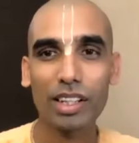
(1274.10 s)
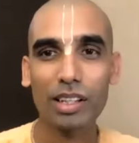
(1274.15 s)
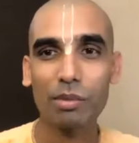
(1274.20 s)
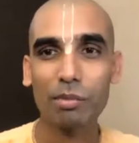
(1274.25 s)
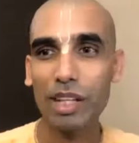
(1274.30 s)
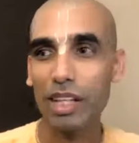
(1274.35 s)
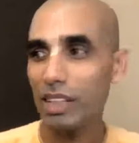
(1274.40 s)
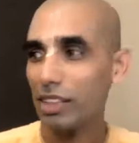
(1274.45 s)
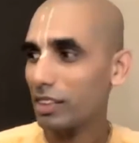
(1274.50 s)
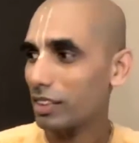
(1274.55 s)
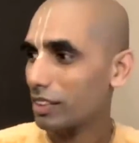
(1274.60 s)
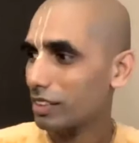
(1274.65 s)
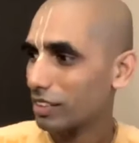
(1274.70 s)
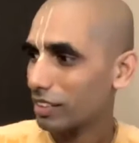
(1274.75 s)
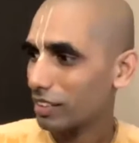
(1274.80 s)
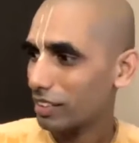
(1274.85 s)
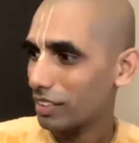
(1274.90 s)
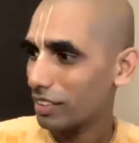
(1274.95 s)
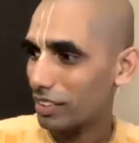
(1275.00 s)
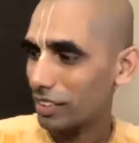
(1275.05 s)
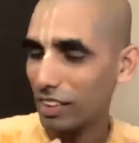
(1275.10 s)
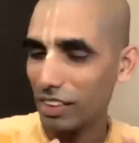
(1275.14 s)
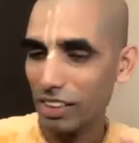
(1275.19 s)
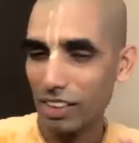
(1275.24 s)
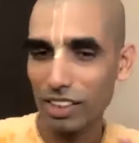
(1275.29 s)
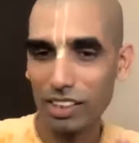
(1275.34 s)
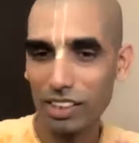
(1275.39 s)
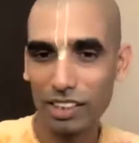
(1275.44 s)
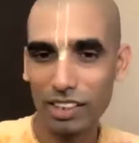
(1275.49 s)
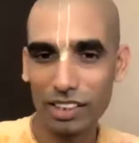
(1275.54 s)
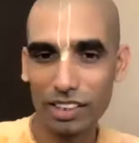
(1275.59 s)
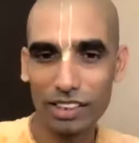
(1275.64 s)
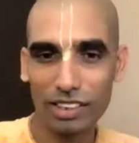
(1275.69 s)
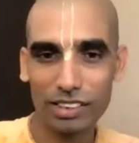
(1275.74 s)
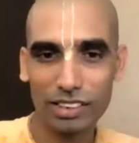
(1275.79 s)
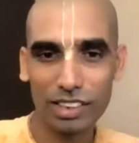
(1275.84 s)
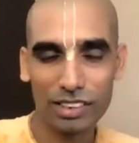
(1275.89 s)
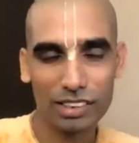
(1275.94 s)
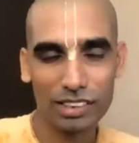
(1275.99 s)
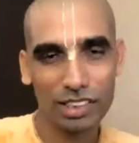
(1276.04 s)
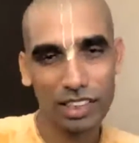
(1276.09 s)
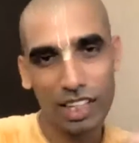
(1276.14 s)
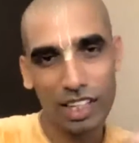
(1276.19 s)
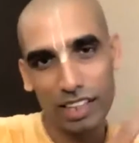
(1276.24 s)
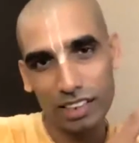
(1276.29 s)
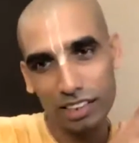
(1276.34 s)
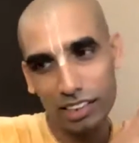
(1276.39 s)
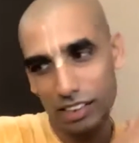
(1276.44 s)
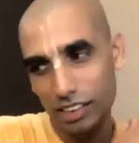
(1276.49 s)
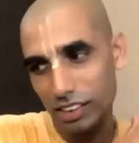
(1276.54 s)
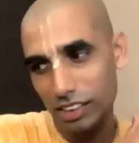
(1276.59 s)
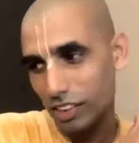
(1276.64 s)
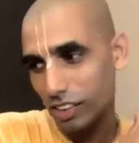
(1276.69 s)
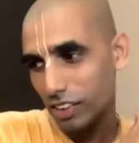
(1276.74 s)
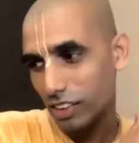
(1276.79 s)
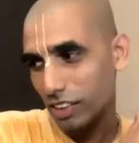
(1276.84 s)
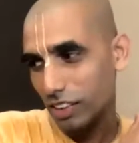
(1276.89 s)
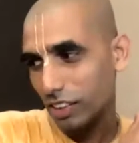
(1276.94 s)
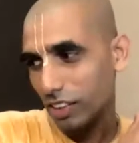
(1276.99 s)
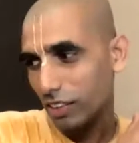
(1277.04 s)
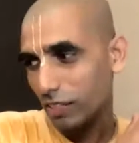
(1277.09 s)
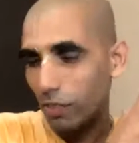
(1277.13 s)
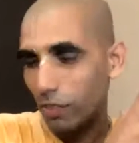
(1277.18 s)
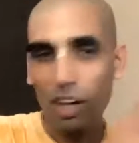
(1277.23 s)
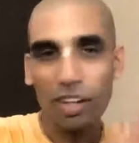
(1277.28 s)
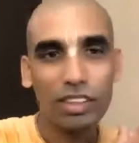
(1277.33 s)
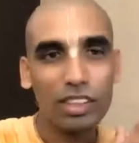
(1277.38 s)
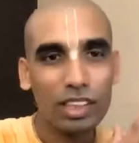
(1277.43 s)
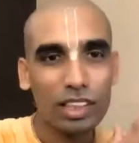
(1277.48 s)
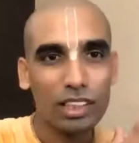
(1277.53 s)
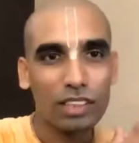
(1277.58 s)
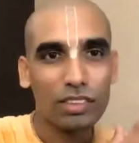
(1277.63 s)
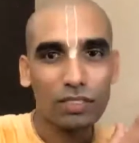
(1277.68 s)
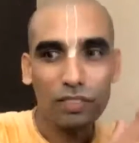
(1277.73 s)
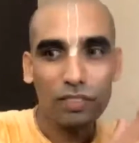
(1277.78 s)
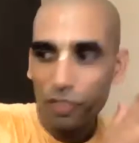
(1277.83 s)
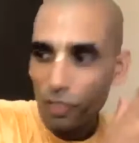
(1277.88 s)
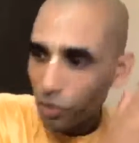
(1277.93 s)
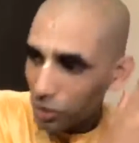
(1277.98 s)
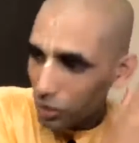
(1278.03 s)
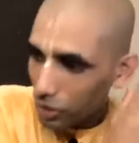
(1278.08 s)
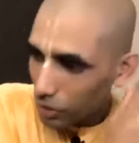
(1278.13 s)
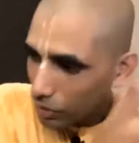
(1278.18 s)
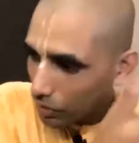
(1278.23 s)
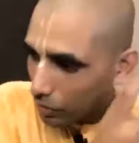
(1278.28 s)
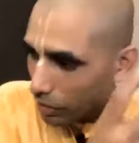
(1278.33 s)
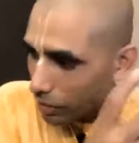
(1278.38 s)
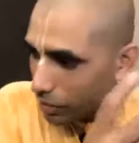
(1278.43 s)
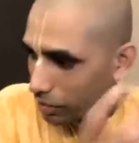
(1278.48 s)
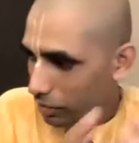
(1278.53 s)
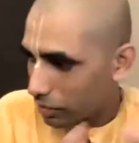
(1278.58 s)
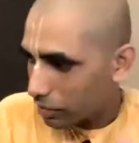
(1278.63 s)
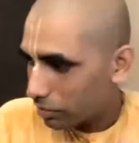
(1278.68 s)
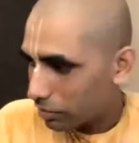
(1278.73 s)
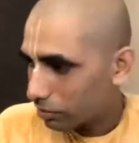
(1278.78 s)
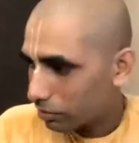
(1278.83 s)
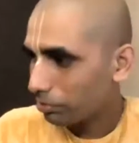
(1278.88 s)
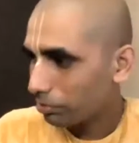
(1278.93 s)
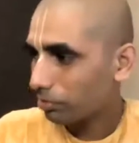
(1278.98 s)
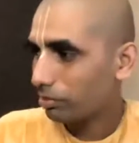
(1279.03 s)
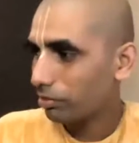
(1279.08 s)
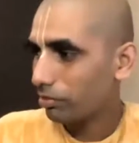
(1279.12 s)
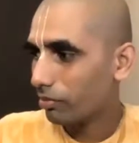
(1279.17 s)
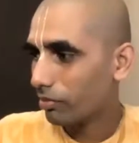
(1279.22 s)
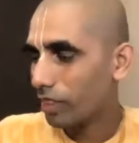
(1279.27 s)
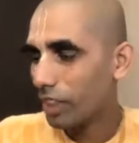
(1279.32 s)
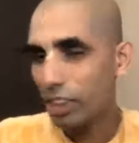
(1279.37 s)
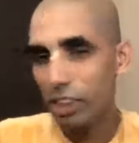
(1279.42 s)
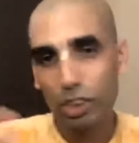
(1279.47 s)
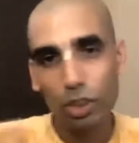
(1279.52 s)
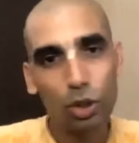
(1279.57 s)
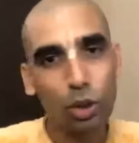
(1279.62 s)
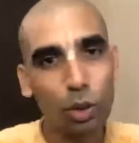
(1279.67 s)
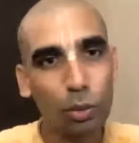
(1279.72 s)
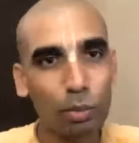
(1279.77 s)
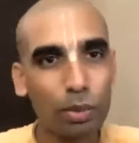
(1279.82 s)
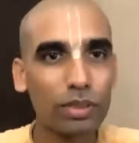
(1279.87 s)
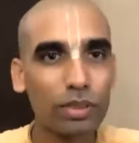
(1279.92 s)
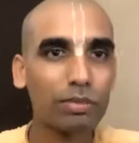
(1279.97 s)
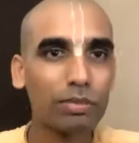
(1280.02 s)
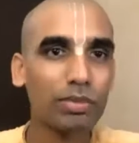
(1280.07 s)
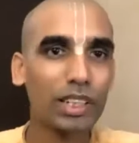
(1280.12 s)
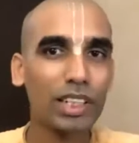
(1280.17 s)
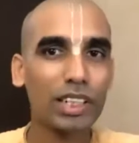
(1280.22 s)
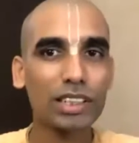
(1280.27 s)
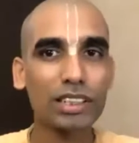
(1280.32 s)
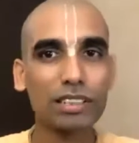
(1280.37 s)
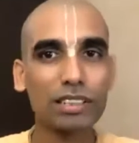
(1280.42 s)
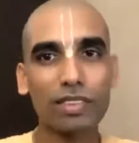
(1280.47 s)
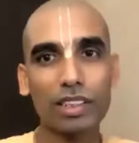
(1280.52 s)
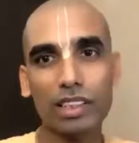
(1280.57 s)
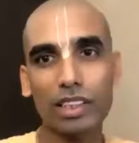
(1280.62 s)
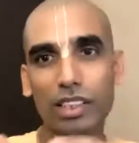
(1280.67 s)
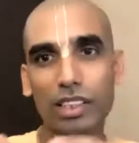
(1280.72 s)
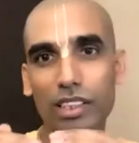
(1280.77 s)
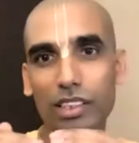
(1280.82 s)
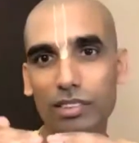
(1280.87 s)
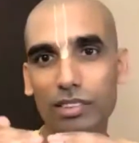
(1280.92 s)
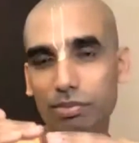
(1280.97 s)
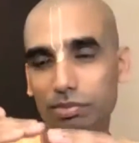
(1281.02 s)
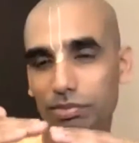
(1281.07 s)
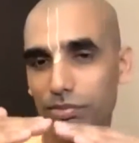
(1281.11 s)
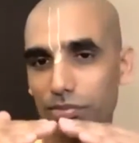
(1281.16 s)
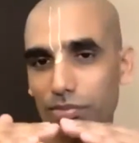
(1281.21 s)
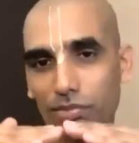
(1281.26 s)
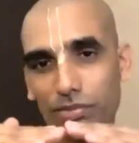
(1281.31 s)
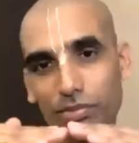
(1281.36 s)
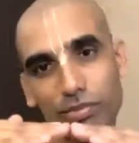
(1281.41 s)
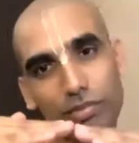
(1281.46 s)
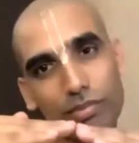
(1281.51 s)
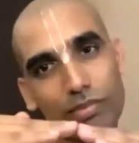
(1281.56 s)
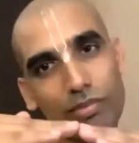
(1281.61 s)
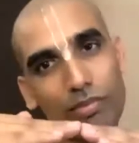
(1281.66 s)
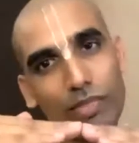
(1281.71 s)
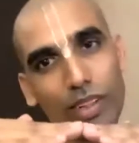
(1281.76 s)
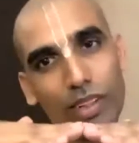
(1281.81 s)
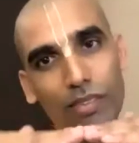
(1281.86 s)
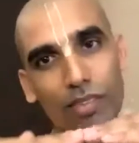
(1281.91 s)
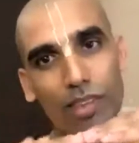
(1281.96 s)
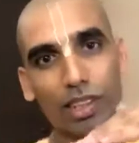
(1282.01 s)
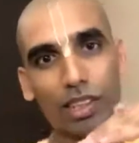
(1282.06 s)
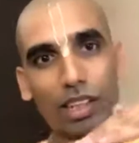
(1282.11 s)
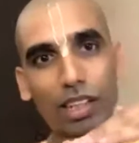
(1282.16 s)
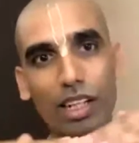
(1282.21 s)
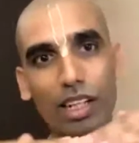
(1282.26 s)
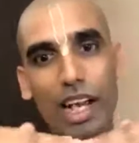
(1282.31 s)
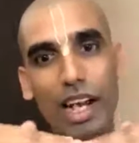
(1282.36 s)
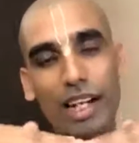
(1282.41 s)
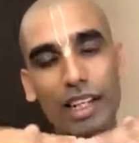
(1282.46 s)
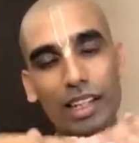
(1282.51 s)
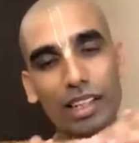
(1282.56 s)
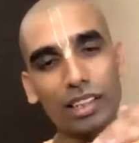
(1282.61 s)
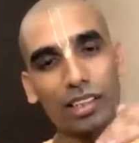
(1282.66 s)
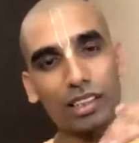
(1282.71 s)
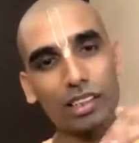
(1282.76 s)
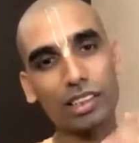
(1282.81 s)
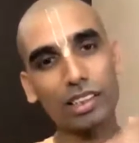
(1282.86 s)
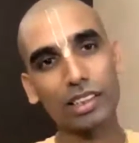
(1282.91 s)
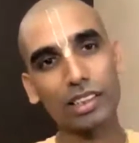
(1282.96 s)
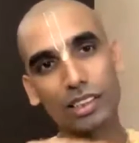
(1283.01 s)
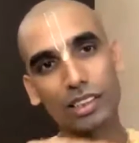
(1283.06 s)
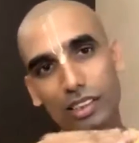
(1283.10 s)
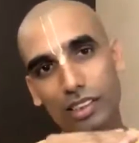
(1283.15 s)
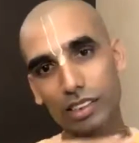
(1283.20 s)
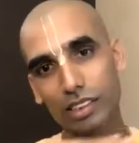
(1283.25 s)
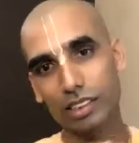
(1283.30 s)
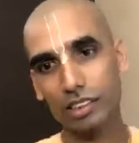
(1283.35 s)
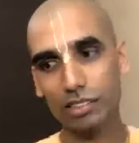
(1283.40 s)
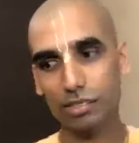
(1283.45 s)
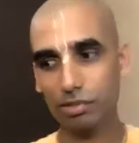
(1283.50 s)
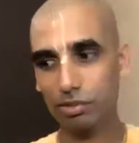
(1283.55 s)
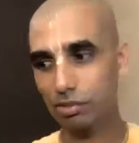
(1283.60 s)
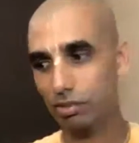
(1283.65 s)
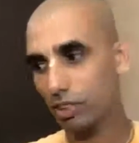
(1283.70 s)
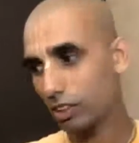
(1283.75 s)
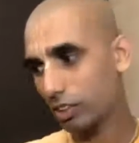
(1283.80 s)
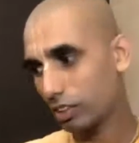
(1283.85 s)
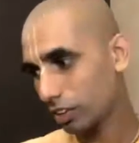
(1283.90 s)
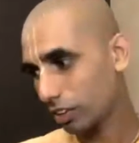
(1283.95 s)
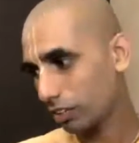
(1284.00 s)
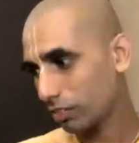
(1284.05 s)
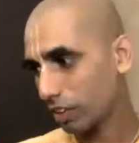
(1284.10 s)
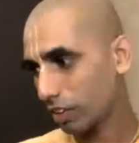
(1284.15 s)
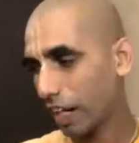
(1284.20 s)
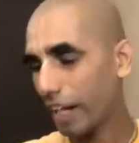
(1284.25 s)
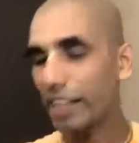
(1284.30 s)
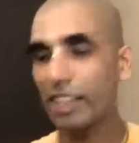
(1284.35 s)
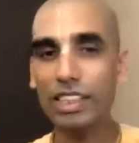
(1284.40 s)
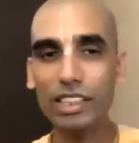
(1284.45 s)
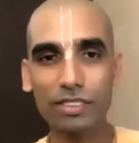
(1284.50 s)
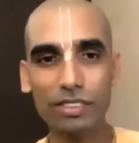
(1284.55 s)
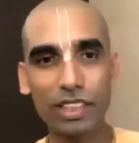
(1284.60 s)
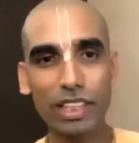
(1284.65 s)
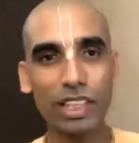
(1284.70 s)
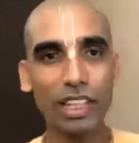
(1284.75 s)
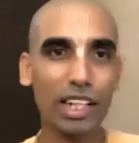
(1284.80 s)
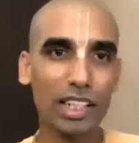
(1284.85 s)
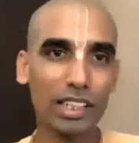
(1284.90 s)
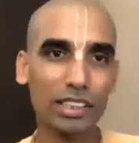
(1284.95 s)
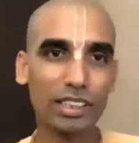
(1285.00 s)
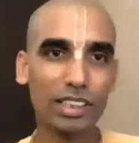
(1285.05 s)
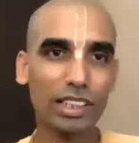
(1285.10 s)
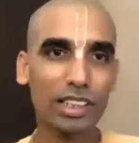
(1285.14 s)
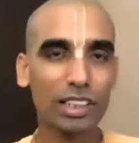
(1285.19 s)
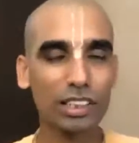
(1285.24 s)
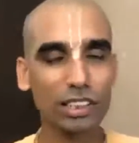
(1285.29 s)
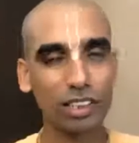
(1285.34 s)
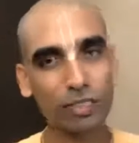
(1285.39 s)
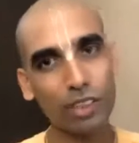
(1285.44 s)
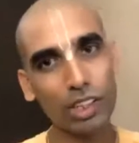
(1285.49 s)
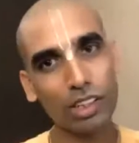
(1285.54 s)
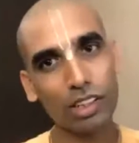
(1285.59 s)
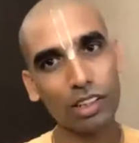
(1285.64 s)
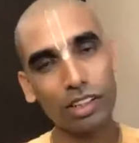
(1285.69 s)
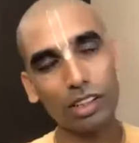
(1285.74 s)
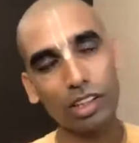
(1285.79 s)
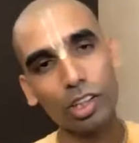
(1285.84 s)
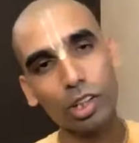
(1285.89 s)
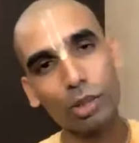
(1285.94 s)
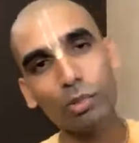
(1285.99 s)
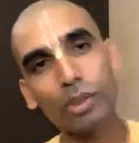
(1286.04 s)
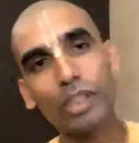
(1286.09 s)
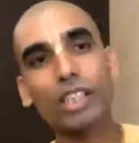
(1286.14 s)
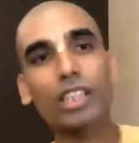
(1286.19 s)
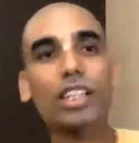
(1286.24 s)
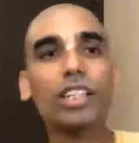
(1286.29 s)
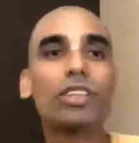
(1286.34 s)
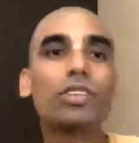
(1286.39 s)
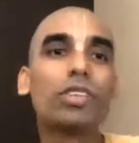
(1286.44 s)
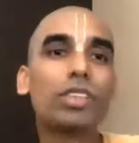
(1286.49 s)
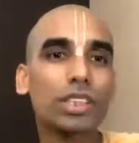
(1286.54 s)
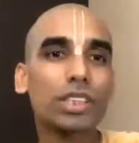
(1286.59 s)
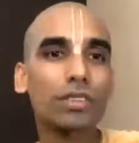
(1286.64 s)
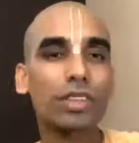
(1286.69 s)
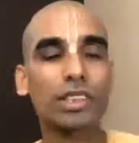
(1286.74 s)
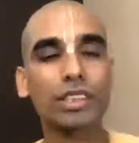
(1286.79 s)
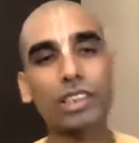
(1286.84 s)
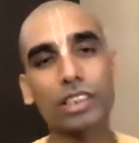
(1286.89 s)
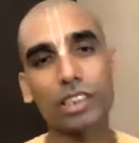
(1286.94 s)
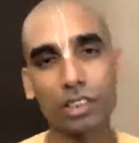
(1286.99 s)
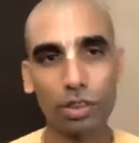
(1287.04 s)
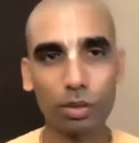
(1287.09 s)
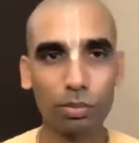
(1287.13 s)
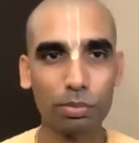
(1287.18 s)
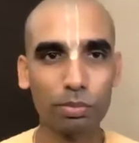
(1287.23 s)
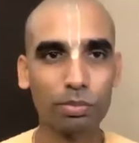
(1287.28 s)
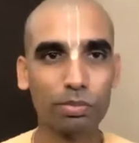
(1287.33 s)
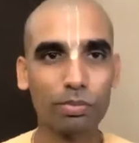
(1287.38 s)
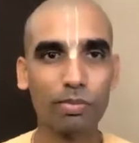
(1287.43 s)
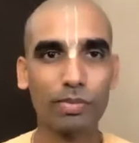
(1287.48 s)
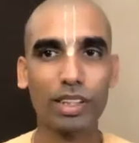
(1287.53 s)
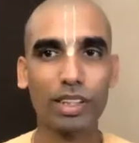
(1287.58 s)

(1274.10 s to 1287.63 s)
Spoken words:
means just like water flows towards the slope, means when the land the height is very less, so water automatically goes towards that slope.